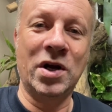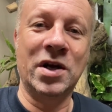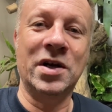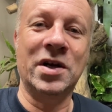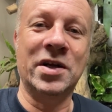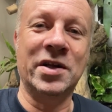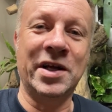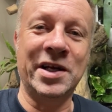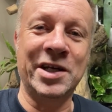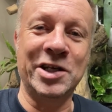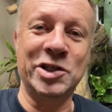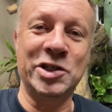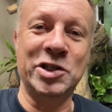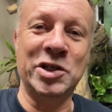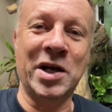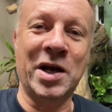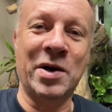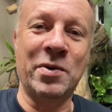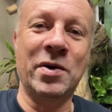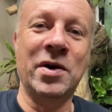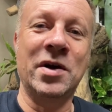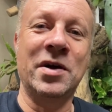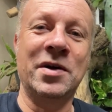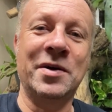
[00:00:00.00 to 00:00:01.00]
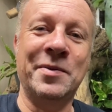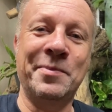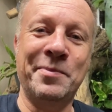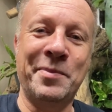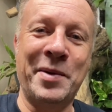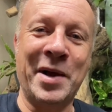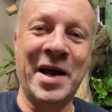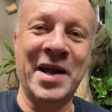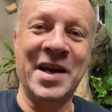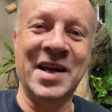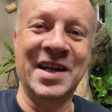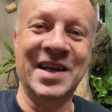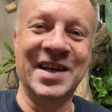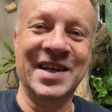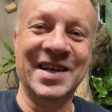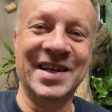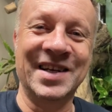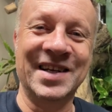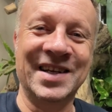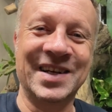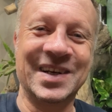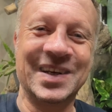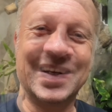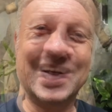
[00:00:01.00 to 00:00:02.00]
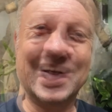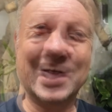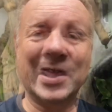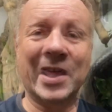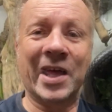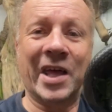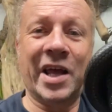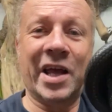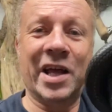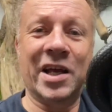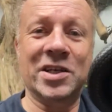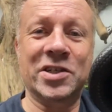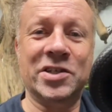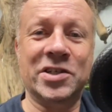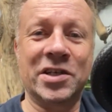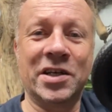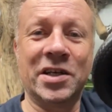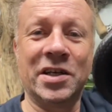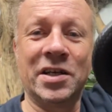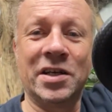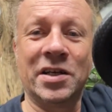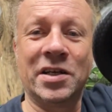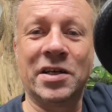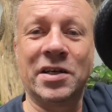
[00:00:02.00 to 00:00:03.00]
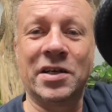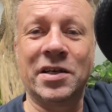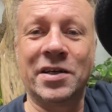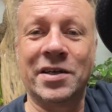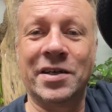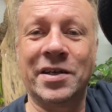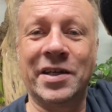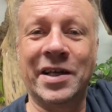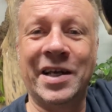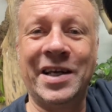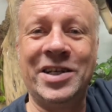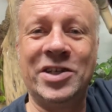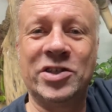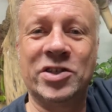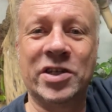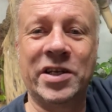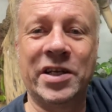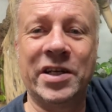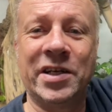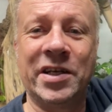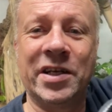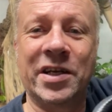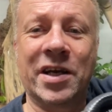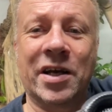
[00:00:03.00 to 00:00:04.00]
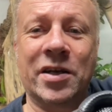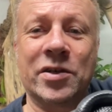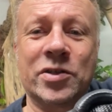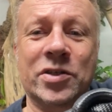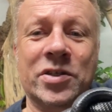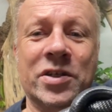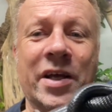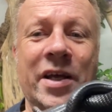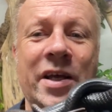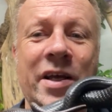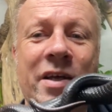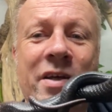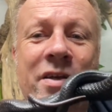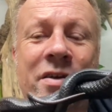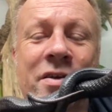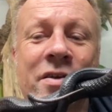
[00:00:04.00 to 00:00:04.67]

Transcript: And then it's shower and bed. Look at this, Eastern Indigo snake.